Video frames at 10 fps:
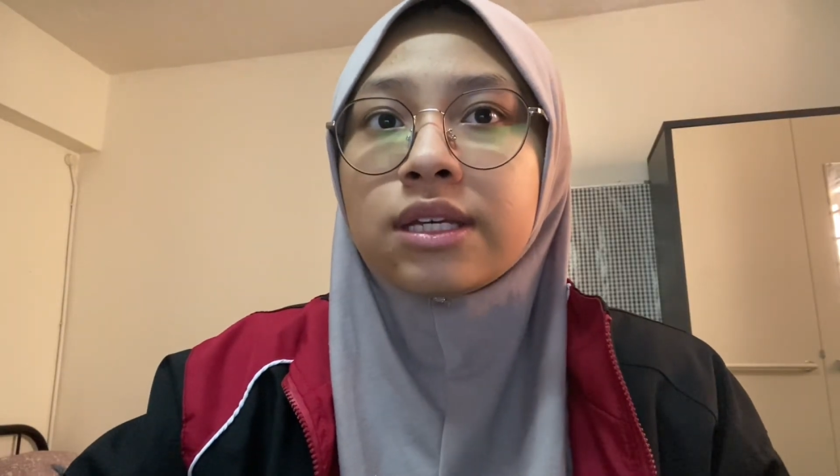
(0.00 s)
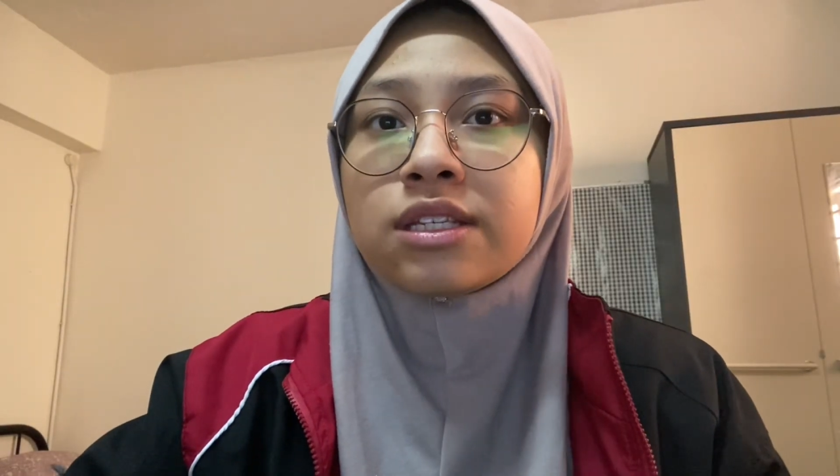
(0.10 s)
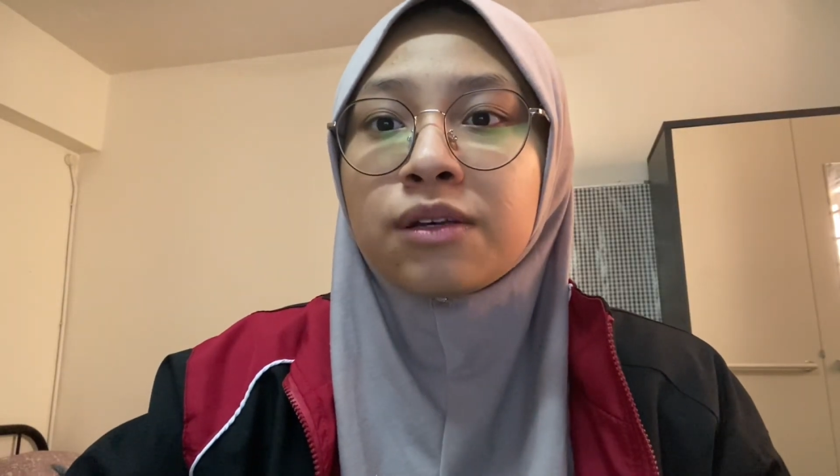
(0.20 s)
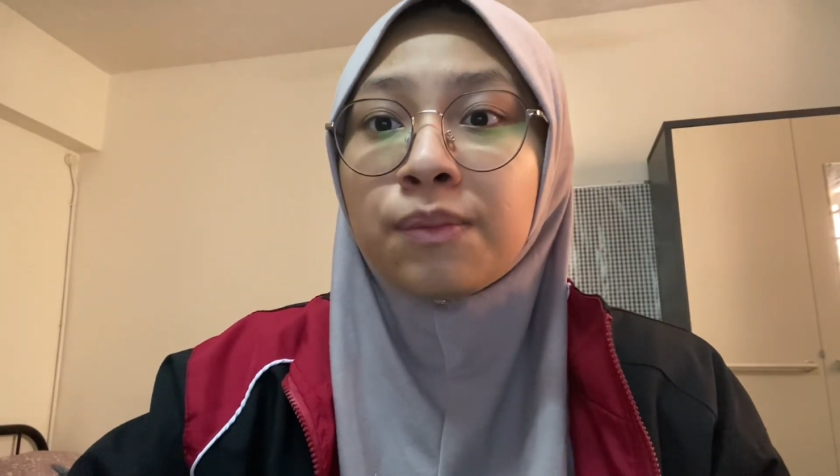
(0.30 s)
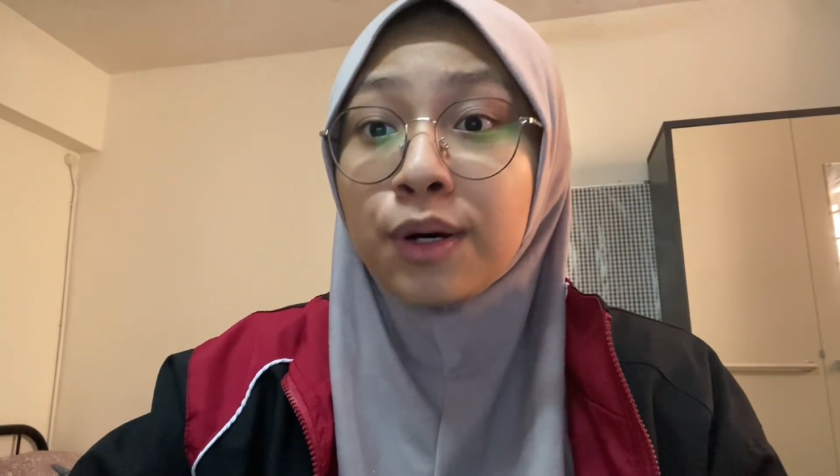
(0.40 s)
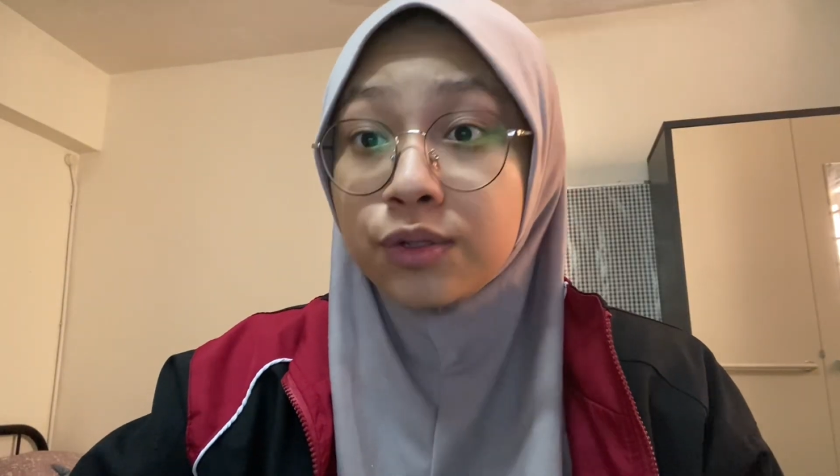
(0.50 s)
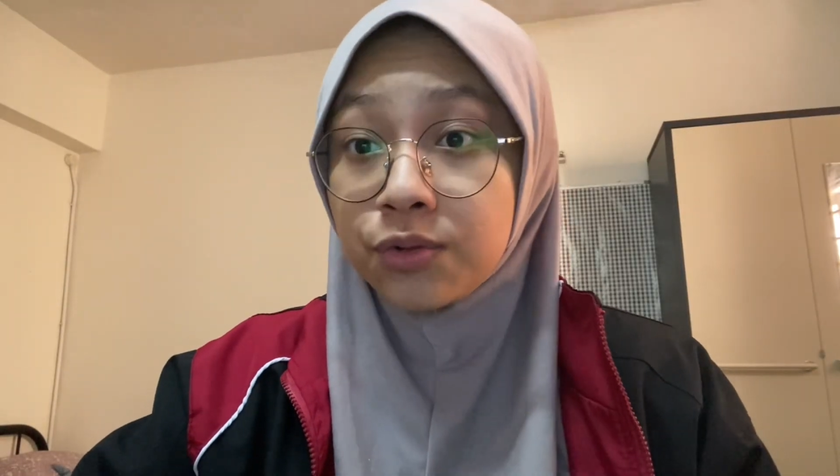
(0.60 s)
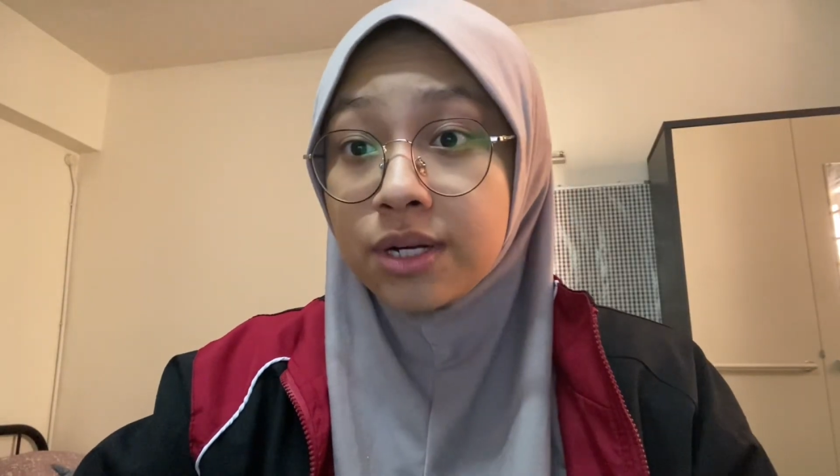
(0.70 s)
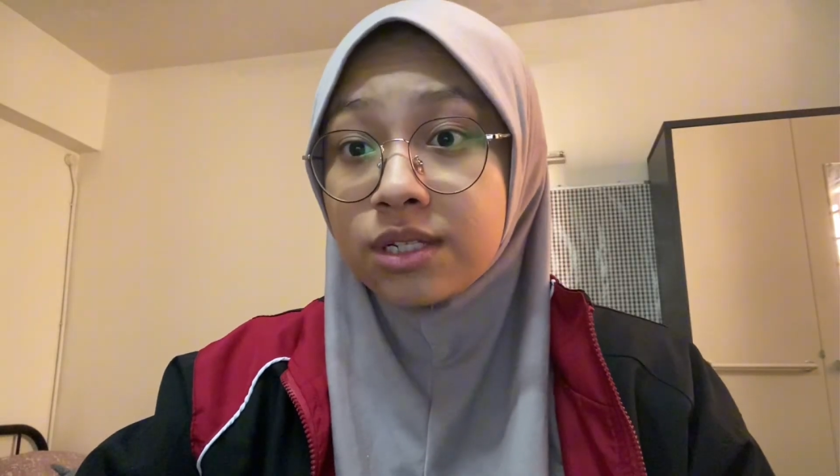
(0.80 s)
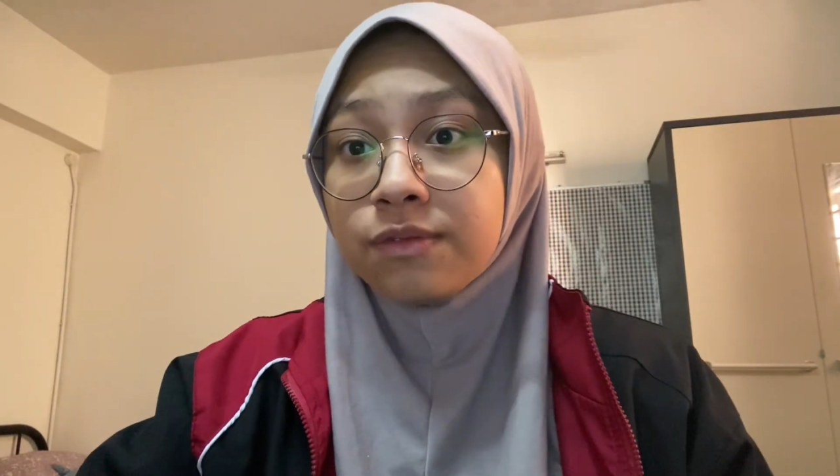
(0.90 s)
is about
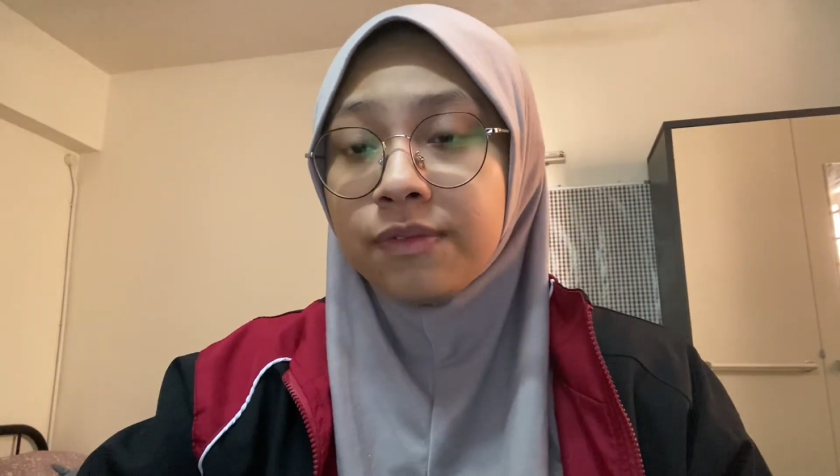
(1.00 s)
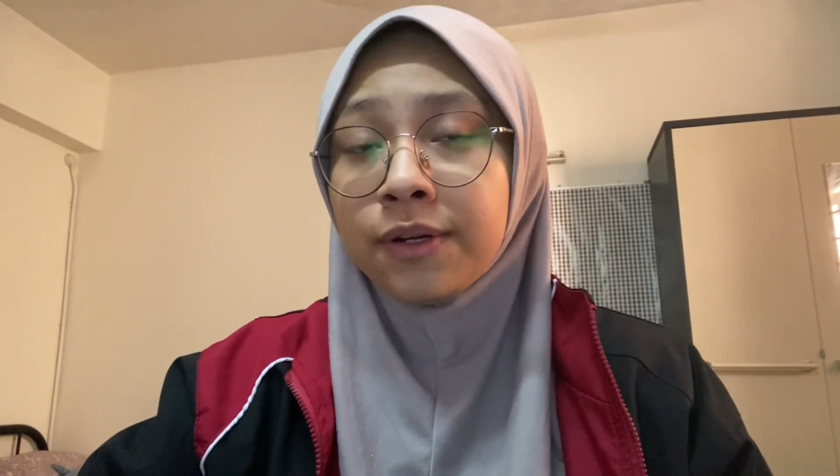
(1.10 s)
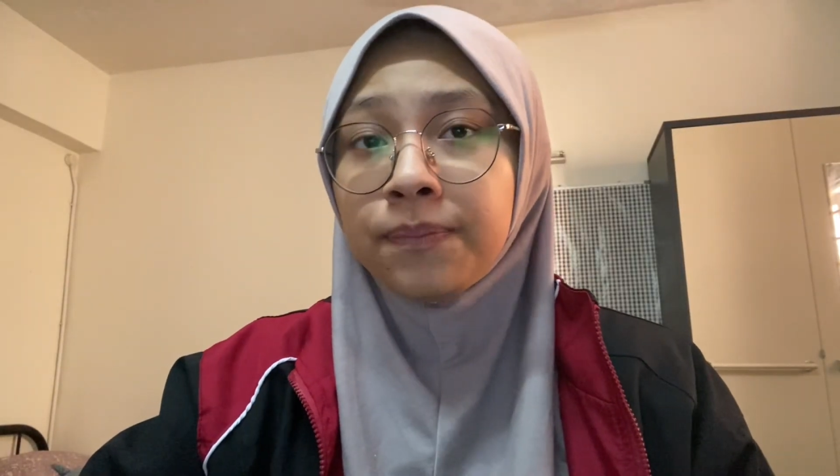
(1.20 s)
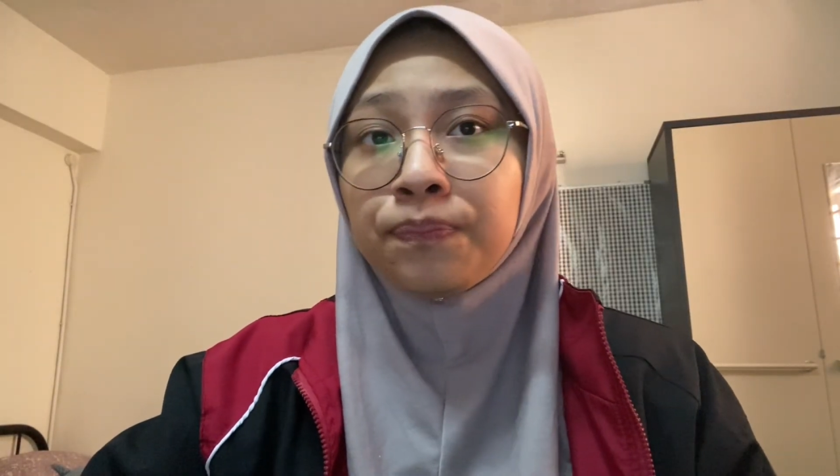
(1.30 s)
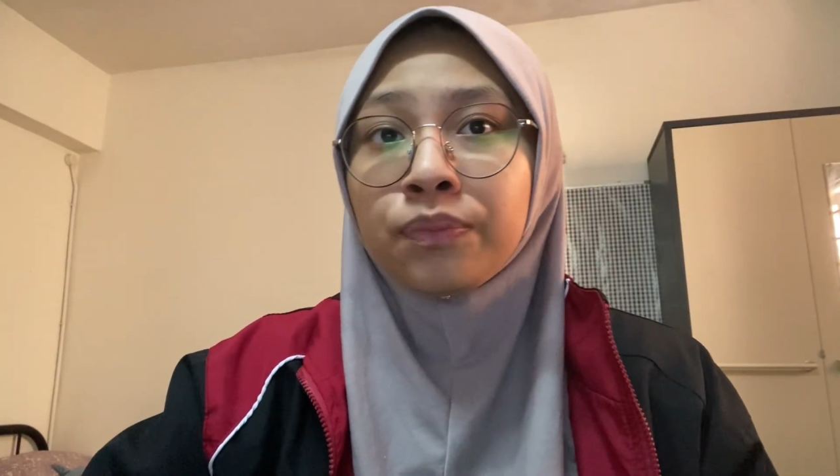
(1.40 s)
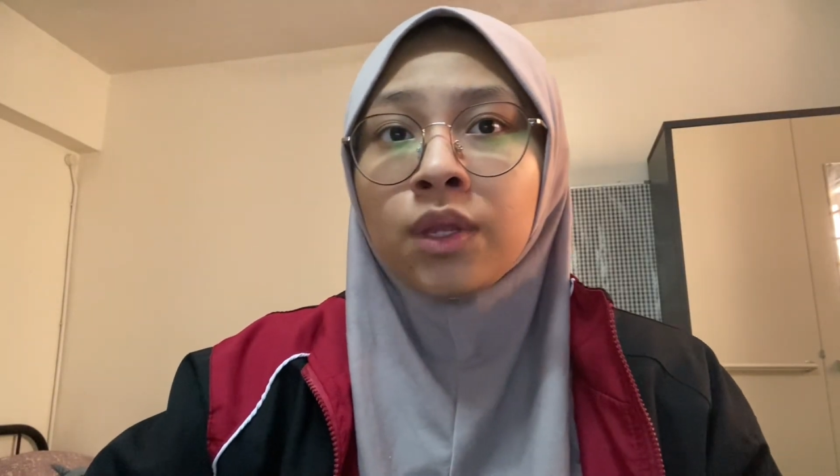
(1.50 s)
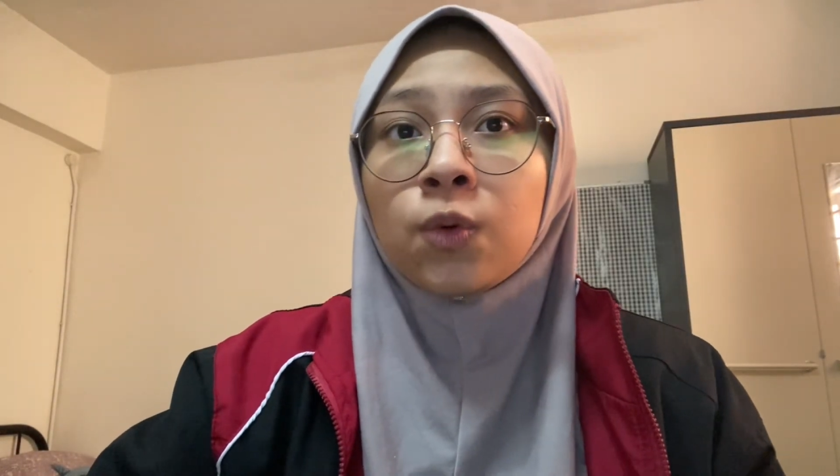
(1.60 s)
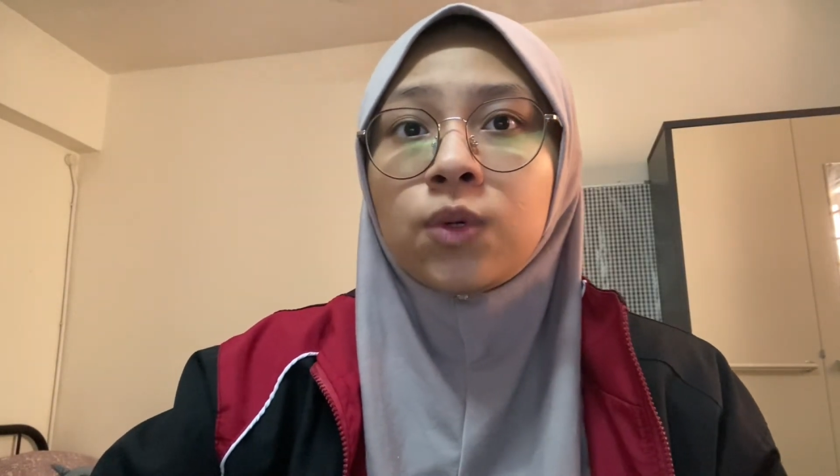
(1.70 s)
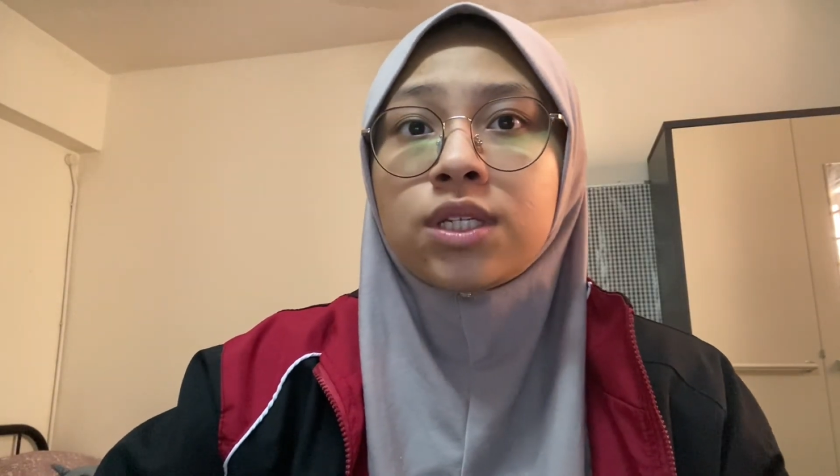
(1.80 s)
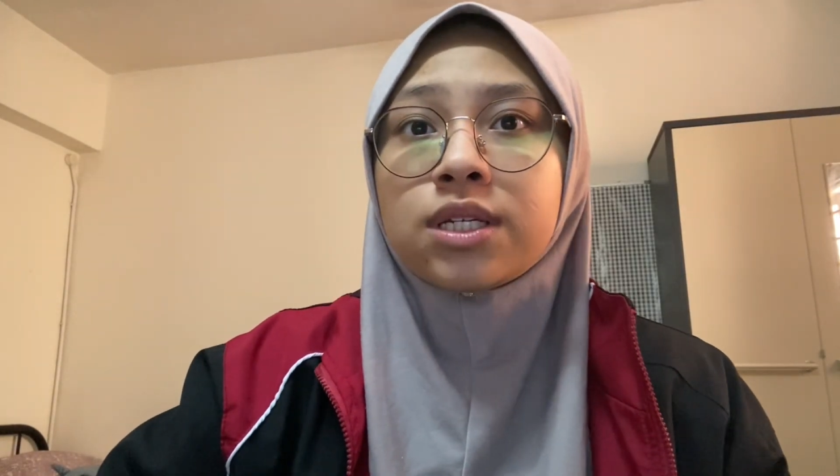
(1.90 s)
transfer,
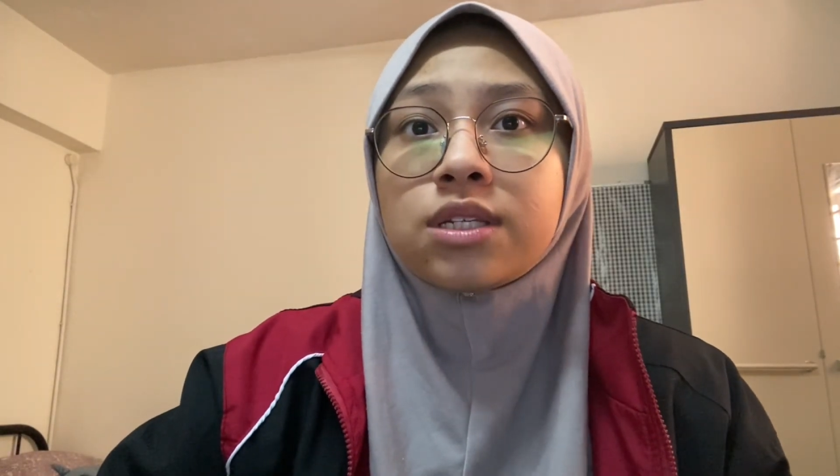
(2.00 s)
which is